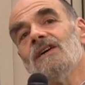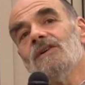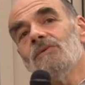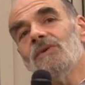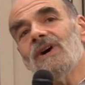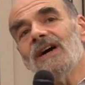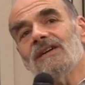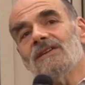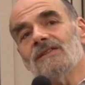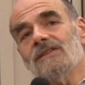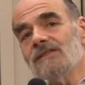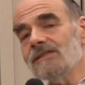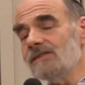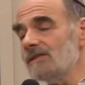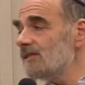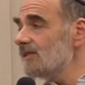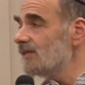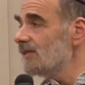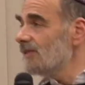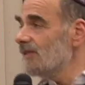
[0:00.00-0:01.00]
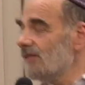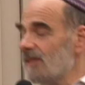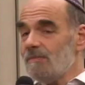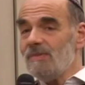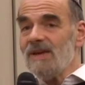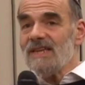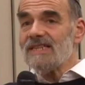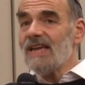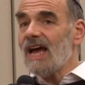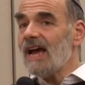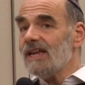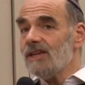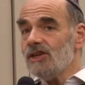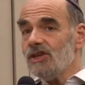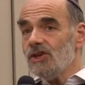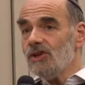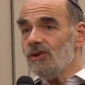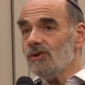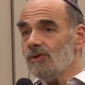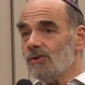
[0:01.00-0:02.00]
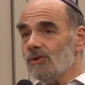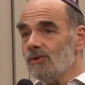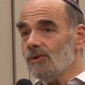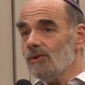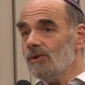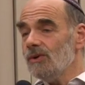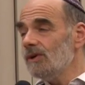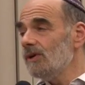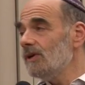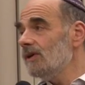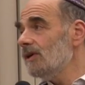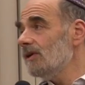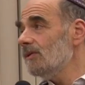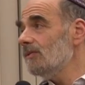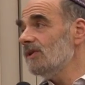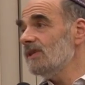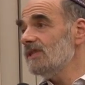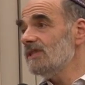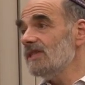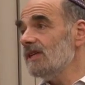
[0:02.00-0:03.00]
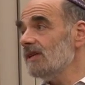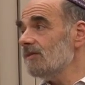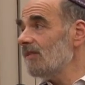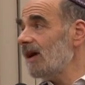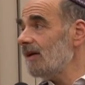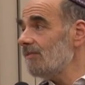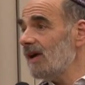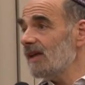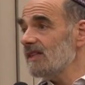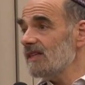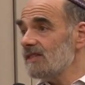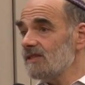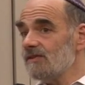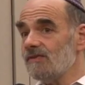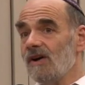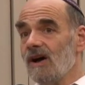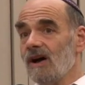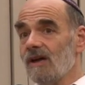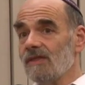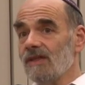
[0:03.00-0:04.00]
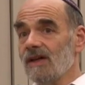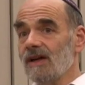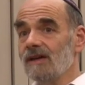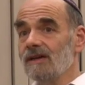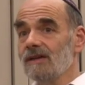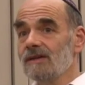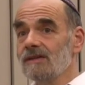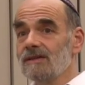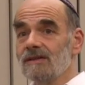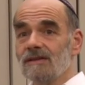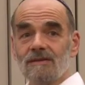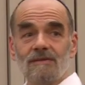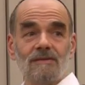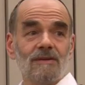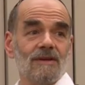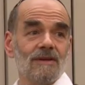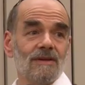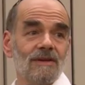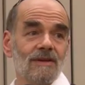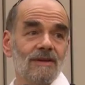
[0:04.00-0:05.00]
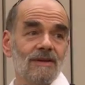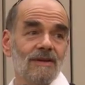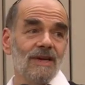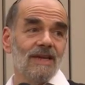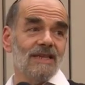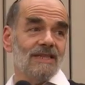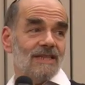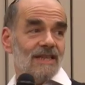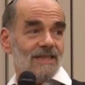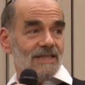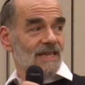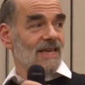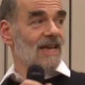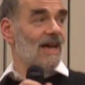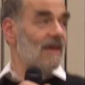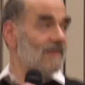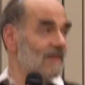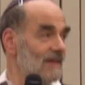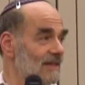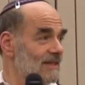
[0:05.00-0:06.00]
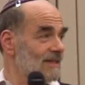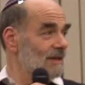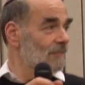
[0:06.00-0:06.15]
Well, the bit I knew was that my mother's father, this guy's here I think